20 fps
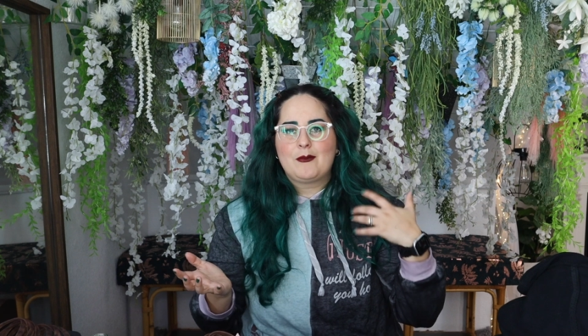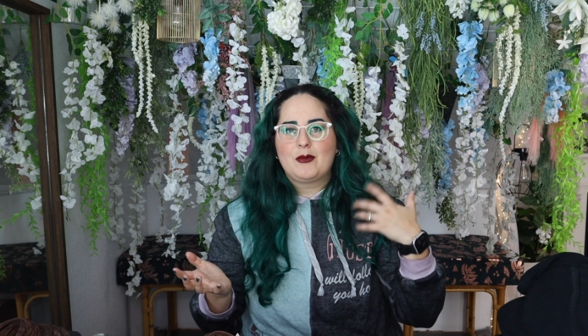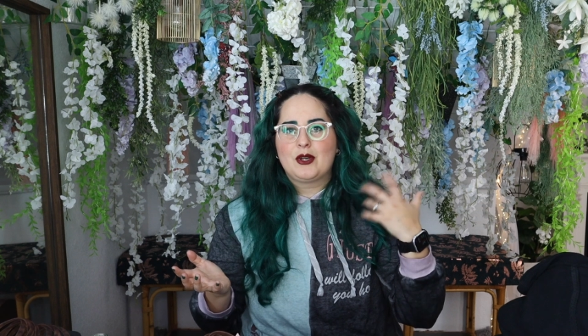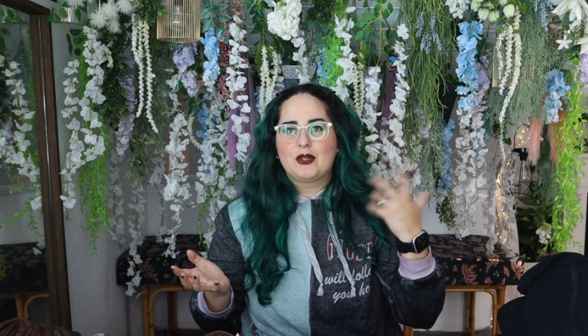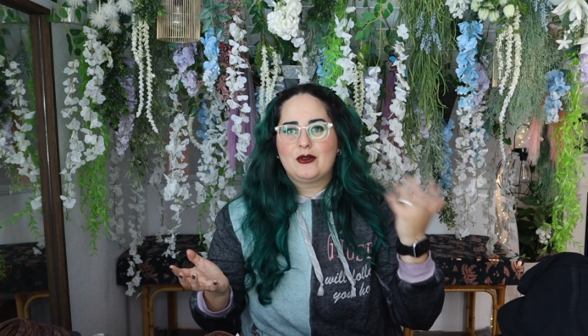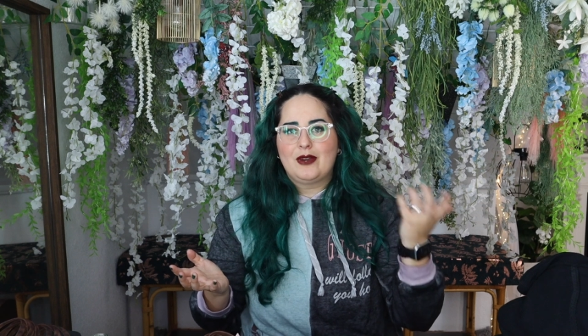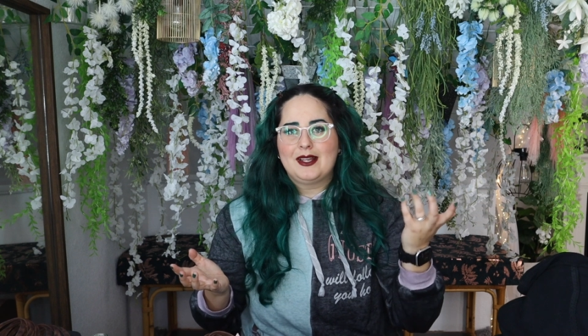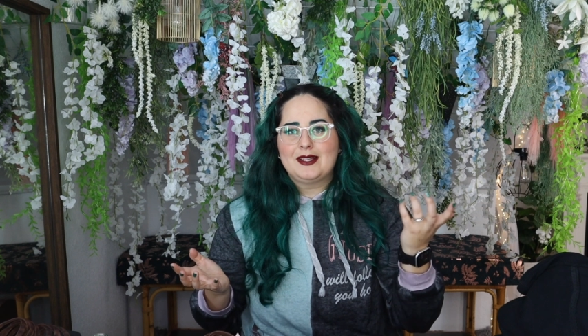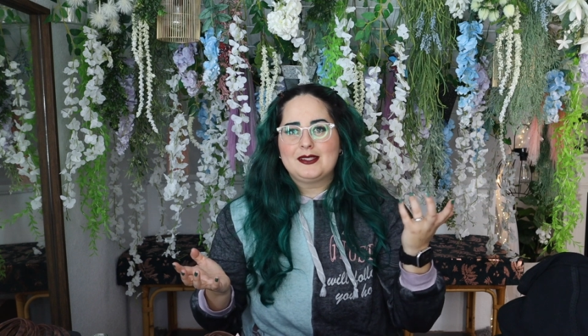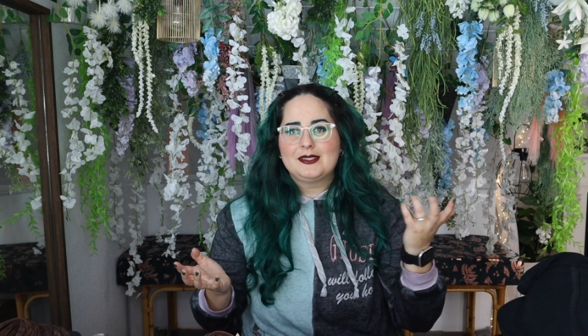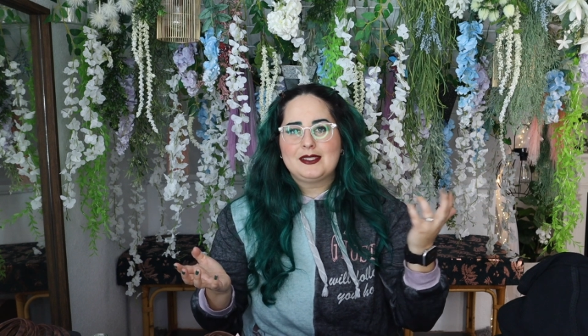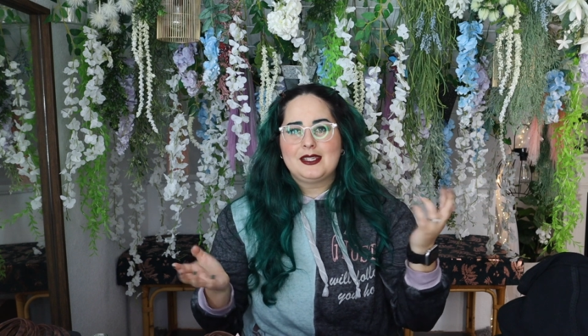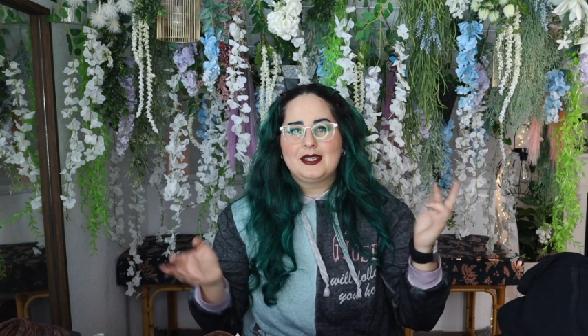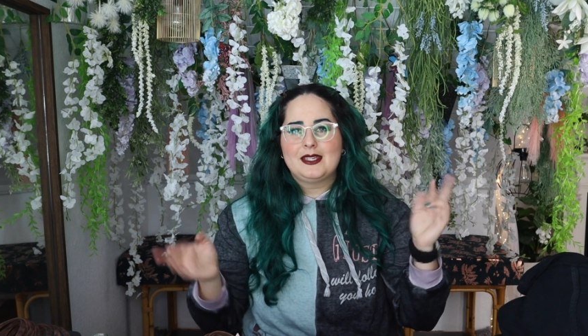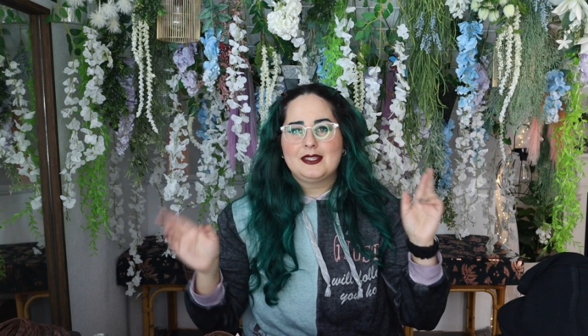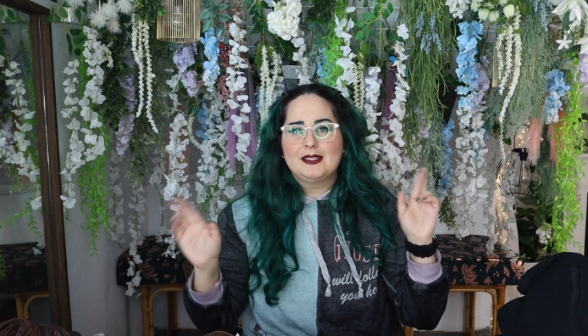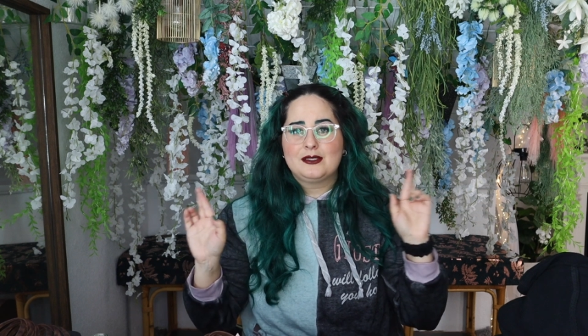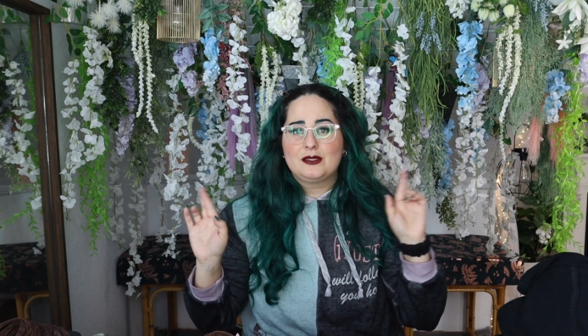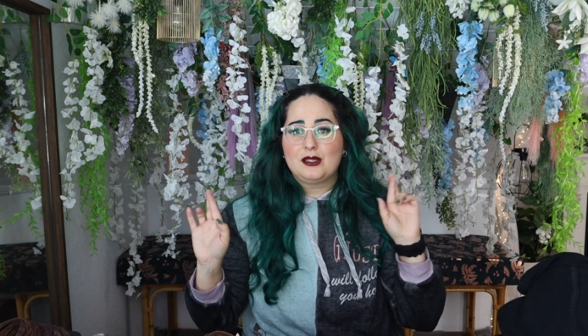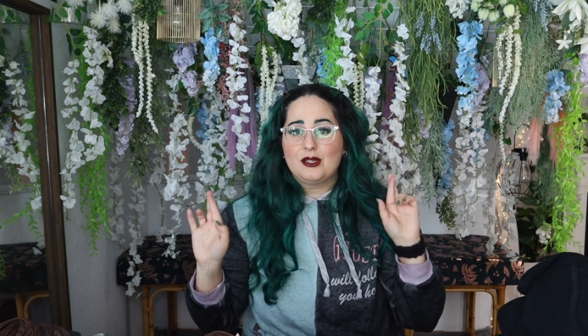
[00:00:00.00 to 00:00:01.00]

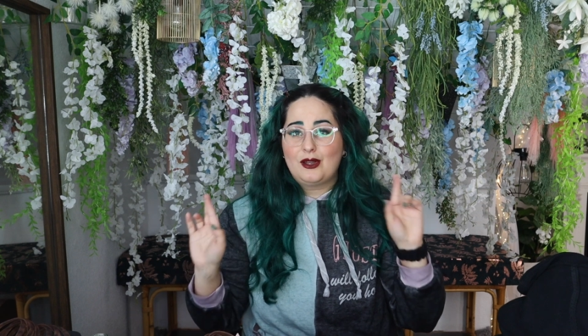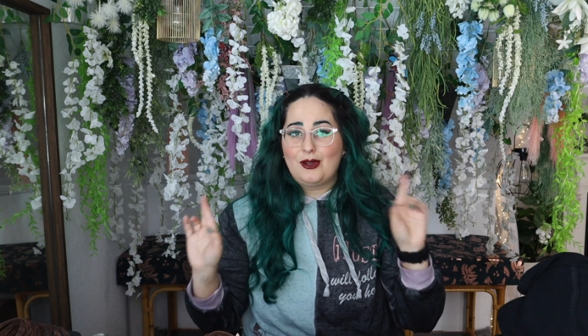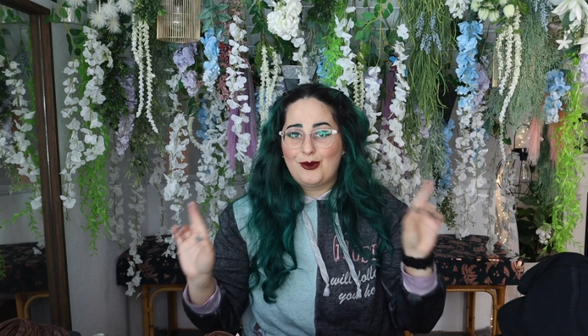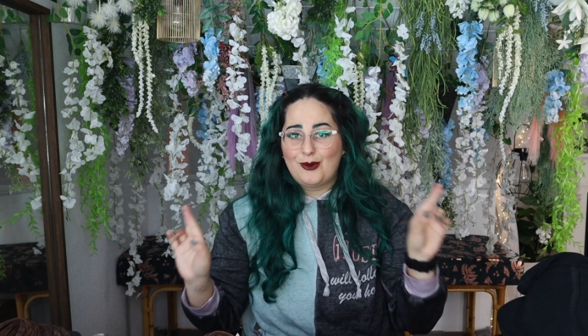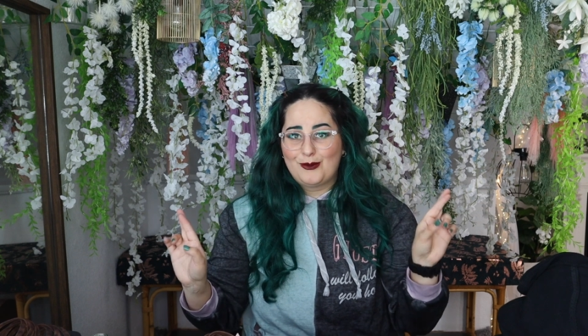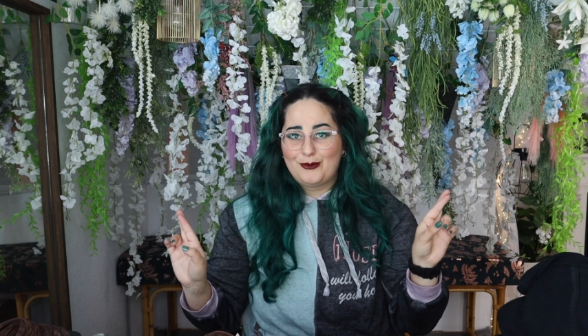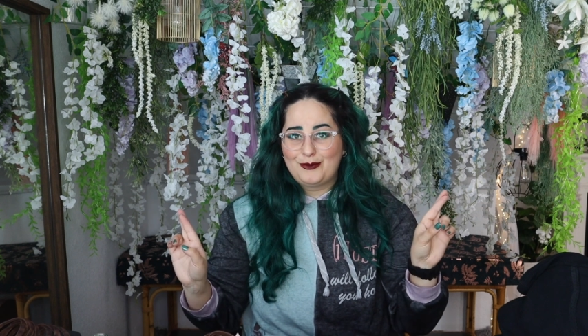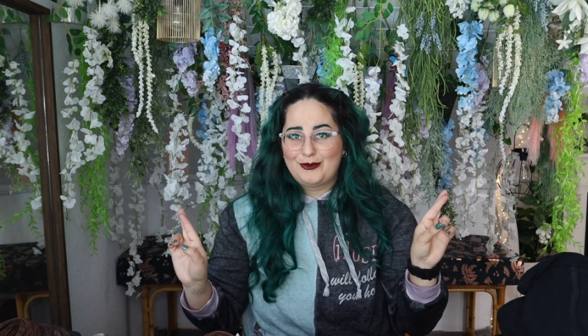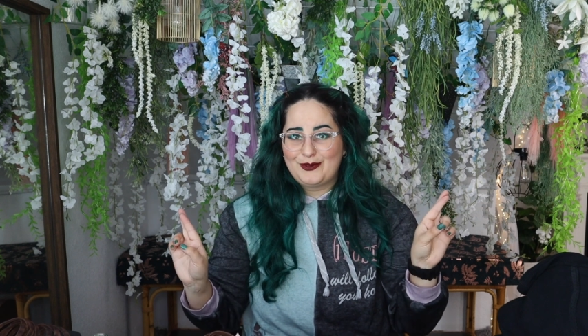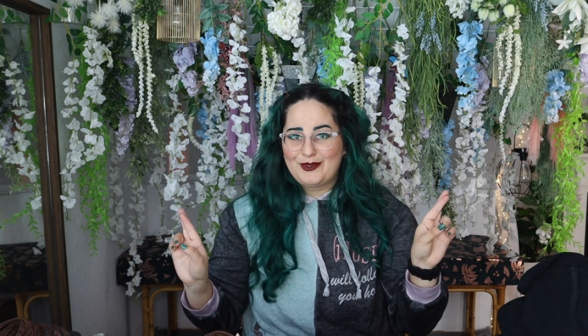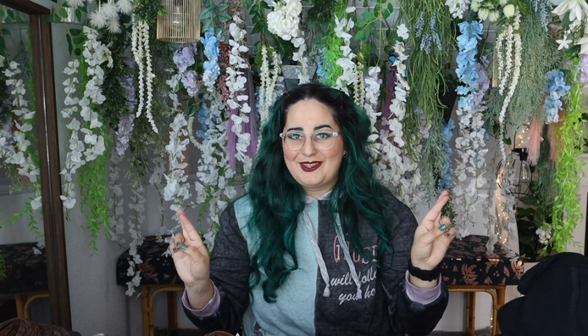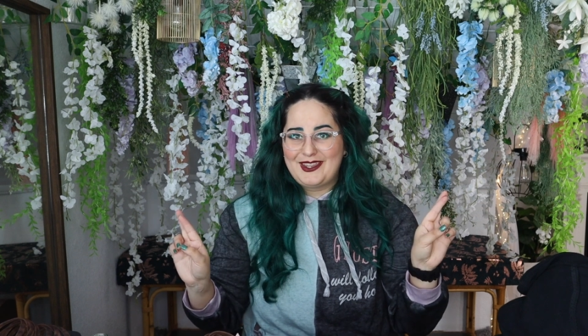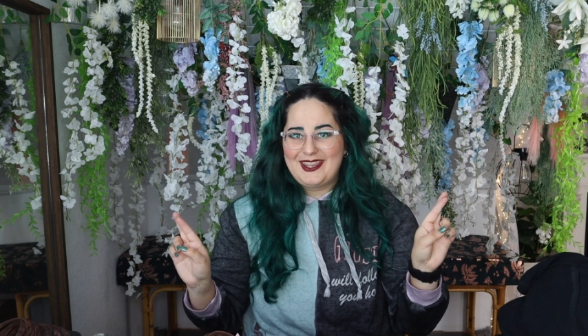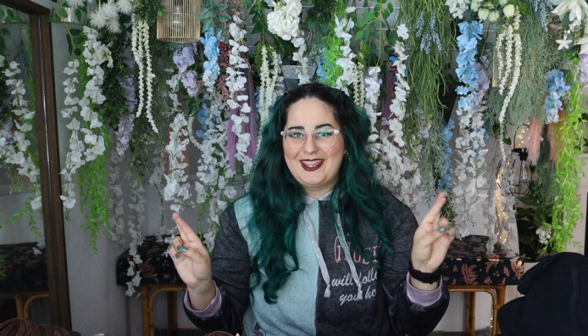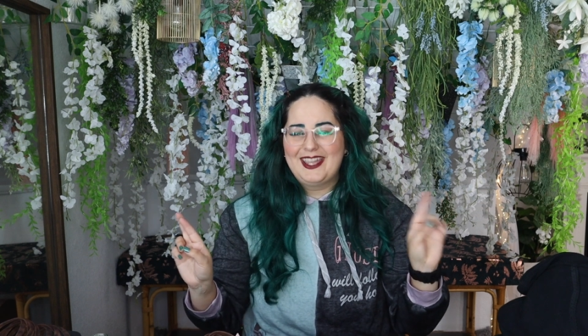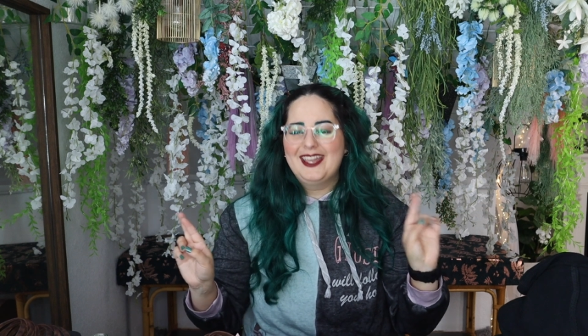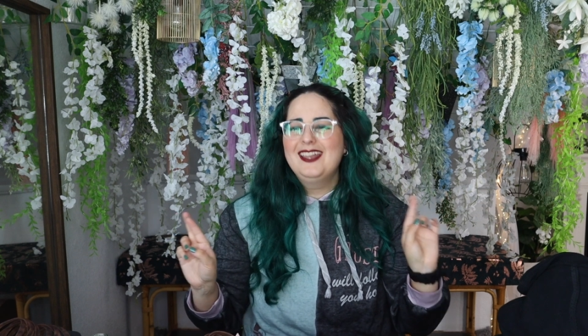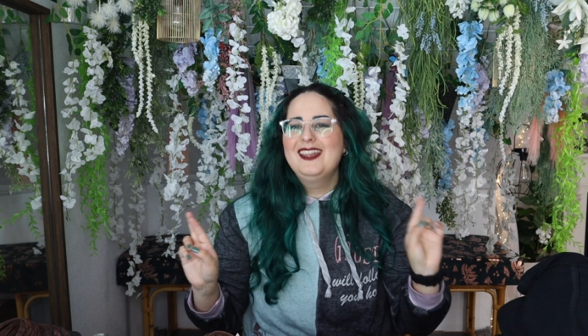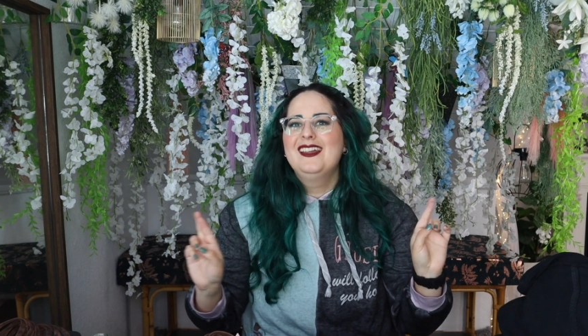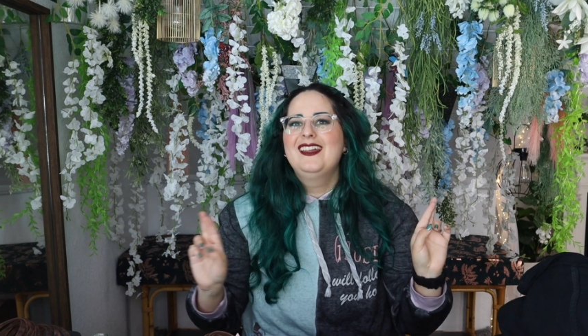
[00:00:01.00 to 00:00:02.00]
progresses,
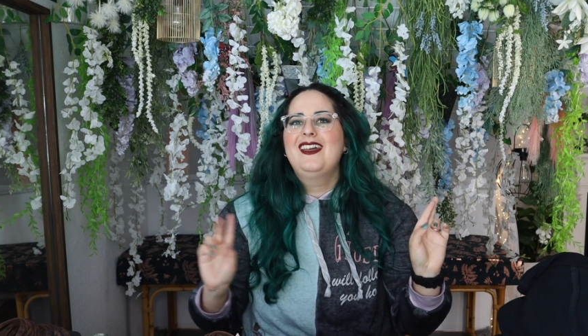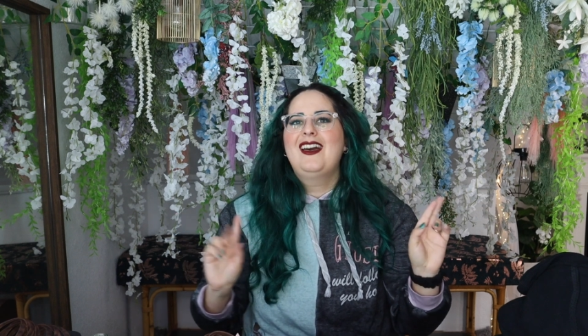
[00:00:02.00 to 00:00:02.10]
hopefully,